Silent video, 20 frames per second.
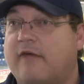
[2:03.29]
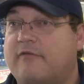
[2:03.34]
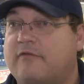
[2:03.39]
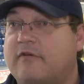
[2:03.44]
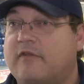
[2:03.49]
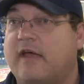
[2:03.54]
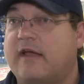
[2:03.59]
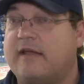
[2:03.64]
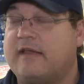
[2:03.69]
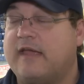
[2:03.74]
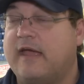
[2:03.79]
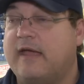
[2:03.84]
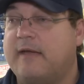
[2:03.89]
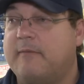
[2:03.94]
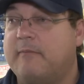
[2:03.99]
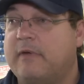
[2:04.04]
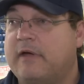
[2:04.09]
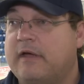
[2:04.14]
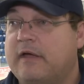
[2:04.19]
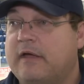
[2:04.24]
after that
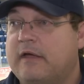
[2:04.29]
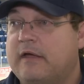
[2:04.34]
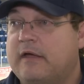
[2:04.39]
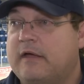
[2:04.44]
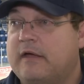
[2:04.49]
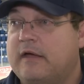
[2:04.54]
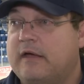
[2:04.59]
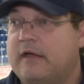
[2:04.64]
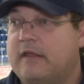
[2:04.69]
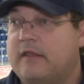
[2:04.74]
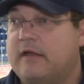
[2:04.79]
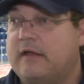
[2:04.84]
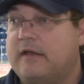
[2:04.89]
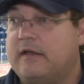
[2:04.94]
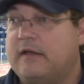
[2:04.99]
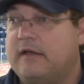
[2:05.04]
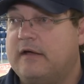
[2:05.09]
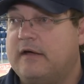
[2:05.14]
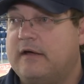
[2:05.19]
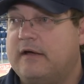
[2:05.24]
game, and
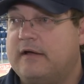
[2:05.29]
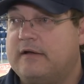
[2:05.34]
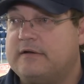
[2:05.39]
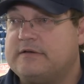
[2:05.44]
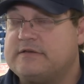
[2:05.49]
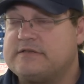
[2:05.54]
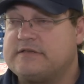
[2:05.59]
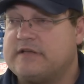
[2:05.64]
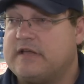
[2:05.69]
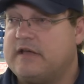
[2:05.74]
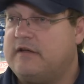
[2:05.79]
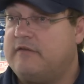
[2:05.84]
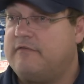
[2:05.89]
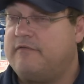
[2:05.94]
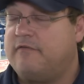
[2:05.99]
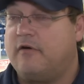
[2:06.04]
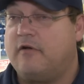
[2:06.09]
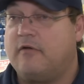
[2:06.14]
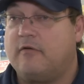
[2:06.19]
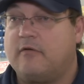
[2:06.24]
then uh, just kind of
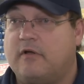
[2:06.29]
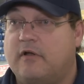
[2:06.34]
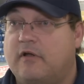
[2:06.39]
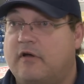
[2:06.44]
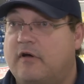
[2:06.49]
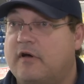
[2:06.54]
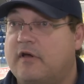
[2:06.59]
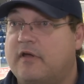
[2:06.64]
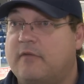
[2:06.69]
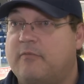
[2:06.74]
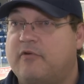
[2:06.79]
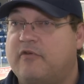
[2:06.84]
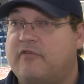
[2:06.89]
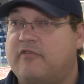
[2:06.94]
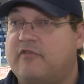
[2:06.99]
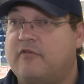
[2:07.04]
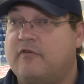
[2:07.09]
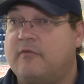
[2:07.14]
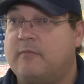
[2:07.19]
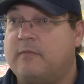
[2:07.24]
followed along and
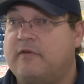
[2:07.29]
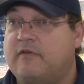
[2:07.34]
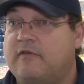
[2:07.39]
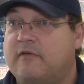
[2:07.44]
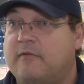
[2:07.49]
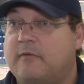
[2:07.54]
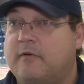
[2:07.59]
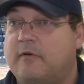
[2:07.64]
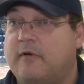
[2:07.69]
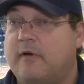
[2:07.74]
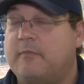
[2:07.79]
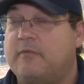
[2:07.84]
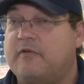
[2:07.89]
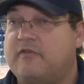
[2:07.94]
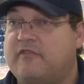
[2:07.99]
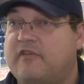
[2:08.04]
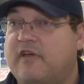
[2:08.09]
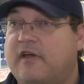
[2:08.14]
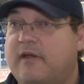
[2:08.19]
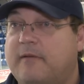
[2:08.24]
pursued him until we were able
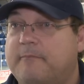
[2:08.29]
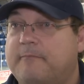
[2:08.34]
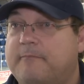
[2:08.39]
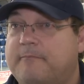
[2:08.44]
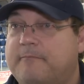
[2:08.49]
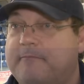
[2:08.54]
to sign him.